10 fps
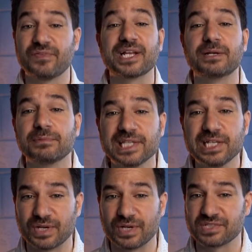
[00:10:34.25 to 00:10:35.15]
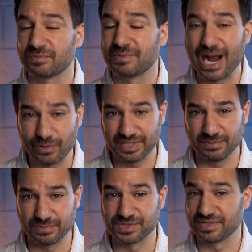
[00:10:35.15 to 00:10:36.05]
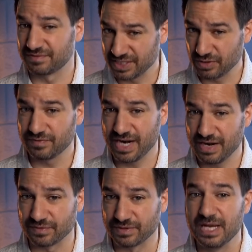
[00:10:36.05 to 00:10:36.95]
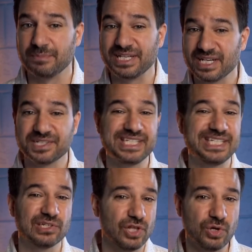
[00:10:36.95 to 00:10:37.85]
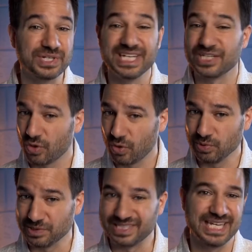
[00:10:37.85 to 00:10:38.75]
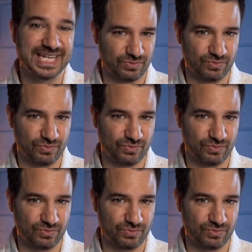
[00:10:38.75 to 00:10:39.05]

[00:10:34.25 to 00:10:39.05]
find complete rest from our labors of self effort because He alone is holy and